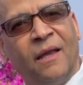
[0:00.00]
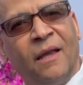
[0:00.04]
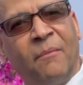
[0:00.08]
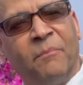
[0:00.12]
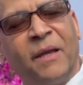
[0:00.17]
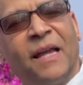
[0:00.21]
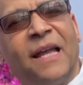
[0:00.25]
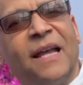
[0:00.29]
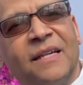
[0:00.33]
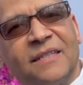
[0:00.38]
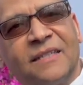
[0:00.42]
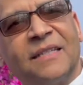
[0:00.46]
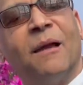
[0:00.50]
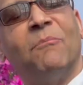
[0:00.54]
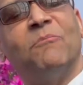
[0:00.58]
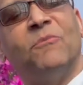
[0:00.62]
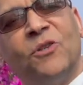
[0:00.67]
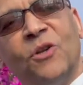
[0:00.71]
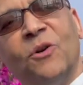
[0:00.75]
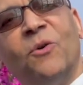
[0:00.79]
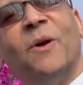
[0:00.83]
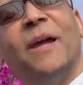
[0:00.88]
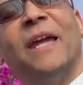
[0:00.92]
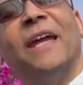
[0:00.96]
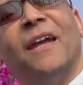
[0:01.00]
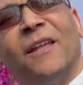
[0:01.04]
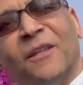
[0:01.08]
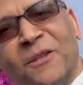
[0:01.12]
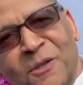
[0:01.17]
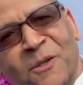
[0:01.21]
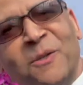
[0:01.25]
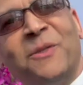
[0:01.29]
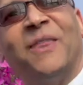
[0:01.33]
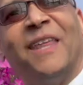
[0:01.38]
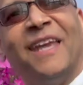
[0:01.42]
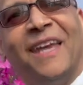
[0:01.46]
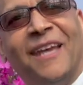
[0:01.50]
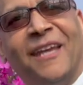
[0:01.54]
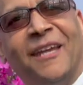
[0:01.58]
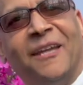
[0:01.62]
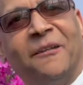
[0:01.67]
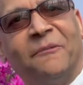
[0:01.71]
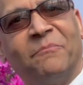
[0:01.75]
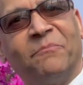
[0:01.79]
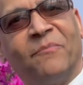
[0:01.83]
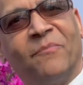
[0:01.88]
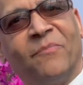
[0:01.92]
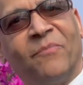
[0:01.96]
because I'm doing a new
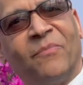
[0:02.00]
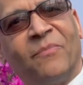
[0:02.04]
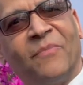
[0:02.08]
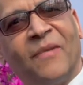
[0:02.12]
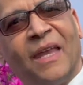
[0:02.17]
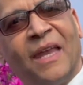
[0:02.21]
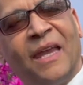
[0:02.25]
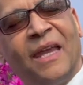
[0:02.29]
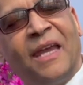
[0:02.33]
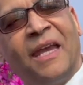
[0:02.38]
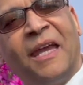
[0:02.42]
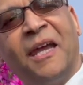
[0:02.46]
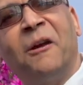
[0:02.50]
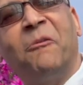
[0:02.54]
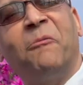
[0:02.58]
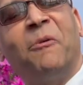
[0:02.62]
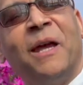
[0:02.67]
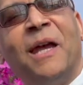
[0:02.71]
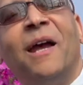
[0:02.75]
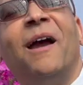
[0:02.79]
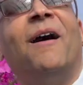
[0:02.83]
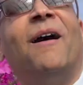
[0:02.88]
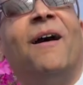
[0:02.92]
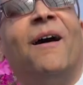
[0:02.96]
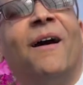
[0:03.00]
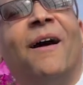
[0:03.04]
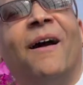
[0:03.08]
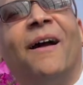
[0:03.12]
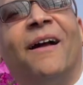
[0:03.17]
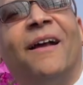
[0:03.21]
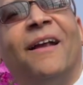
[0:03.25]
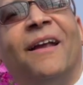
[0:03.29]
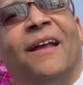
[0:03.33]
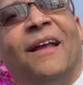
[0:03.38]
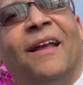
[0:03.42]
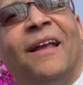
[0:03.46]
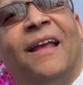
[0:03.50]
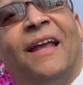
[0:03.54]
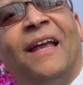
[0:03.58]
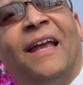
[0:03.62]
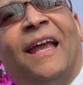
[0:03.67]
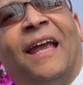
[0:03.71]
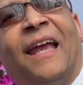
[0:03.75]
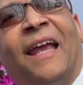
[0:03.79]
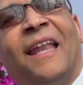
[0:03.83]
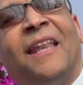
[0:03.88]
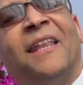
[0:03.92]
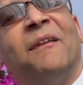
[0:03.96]
thing. Here we are,
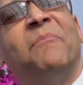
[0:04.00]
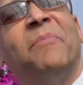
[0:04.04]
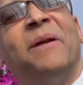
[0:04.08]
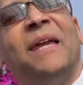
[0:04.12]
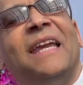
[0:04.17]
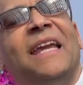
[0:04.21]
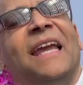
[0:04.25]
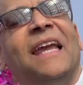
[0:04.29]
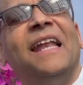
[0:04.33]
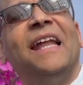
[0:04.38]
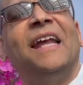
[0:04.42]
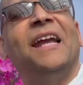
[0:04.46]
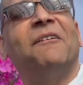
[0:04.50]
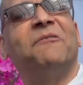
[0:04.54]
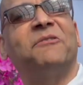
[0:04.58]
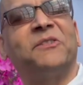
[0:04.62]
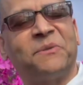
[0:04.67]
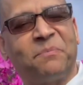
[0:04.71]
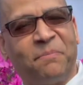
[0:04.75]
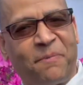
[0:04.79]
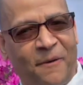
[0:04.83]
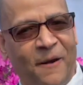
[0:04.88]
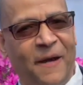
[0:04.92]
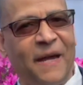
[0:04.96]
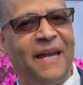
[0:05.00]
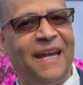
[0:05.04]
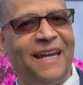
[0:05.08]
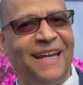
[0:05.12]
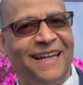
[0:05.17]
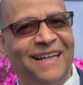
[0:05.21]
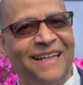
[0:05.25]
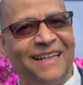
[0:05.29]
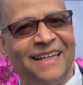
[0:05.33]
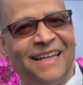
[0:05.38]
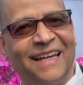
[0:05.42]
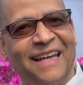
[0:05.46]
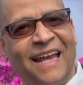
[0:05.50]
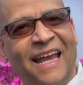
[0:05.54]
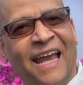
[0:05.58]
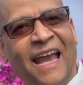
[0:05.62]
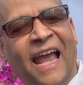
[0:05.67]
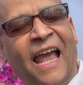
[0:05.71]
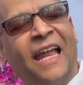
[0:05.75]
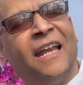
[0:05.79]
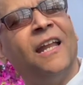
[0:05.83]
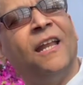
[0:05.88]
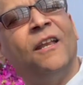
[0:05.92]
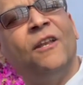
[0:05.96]
in the beginning of spring,
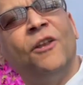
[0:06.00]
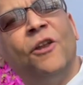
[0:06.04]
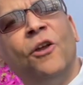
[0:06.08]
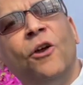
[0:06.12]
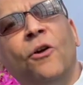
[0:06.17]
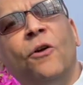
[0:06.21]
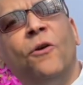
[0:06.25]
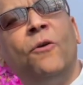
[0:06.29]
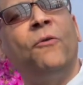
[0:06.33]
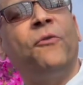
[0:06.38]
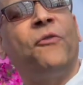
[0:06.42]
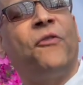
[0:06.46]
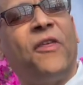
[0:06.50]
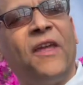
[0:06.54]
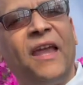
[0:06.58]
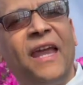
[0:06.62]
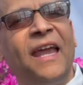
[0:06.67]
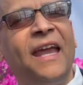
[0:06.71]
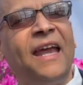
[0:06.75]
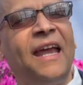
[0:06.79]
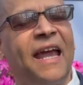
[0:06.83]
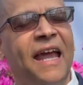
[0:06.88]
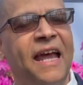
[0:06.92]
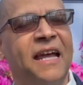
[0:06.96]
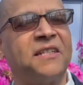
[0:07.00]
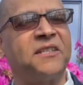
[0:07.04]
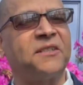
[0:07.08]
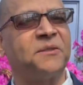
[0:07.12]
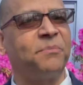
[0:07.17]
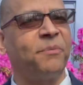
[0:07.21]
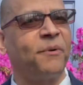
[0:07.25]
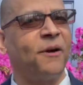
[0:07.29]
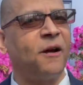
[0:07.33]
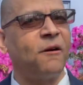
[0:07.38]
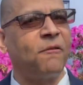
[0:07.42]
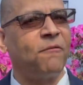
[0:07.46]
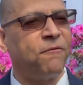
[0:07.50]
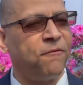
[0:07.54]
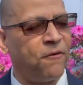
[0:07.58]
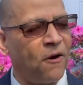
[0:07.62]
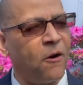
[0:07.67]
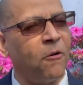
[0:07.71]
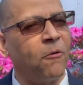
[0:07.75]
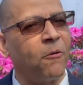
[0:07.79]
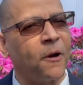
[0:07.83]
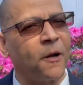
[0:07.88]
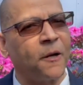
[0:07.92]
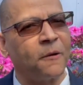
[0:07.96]
and a new thing has sprung
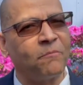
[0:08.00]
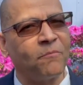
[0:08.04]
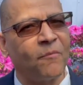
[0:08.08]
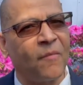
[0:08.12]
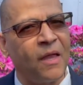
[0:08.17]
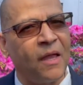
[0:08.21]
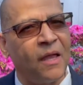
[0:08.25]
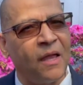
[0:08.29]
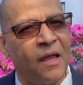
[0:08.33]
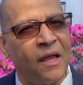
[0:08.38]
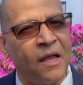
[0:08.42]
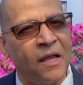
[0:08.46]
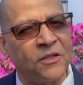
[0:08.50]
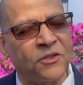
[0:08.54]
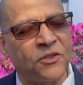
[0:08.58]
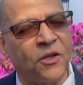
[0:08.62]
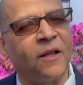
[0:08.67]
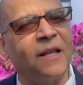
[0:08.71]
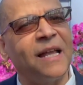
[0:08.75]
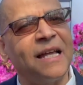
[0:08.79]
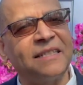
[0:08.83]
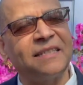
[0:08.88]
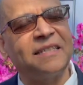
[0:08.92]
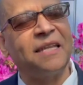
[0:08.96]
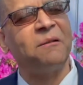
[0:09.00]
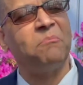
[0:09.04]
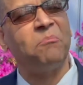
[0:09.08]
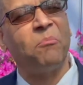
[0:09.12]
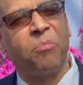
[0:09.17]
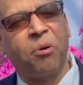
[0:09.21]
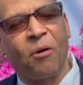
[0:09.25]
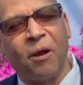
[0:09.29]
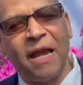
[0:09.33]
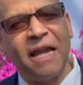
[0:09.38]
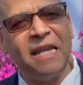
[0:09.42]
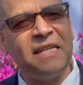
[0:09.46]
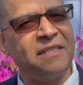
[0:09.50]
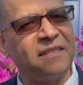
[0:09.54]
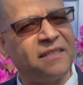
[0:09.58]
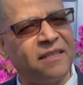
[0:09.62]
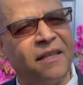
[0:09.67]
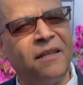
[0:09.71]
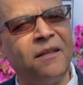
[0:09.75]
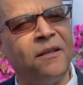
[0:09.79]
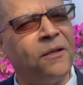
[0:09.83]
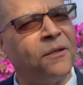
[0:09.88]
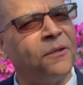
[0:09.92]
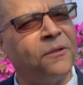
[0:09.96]
forward. So let's embrace
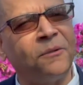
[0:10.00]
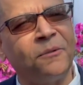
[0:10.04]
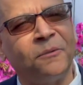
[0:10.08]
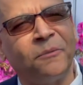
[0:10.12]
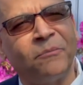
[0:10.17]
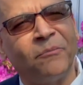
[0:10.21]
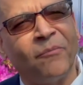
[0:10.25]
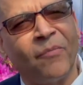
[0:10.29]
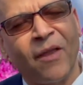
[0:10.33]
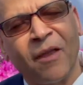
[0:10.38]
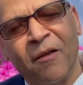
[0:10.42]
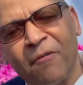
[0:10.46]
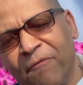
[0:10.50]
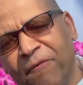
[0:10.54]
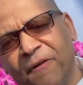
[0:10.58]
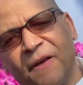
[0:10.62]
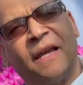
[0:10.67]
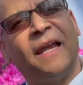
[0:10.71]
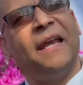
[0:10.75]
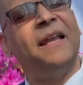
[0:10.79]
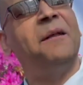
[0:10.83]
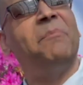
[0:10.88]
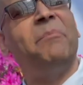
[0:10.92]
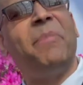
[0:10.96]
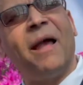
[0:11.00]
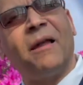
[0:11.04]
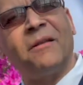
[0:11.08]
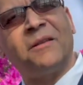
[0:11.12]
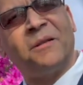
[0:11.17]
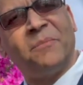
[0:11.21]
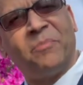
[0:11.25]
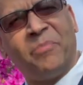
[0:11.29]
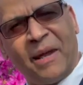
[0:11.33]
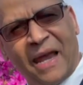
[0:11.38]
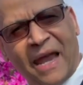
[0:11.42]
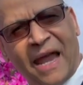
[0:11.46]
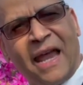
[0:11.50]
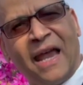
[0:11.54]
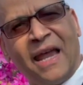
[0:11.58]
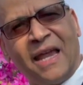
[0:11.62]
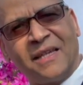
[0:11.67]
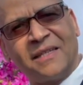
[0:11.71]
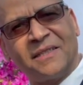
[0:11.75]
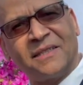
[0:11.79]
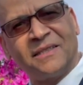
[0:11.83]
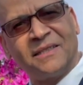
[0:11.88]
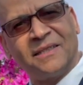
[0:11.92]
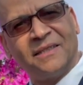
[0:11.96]
the new, forget about the
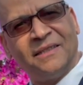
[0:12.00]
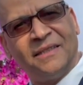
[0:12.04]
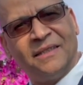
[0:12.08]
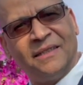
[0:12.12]
past,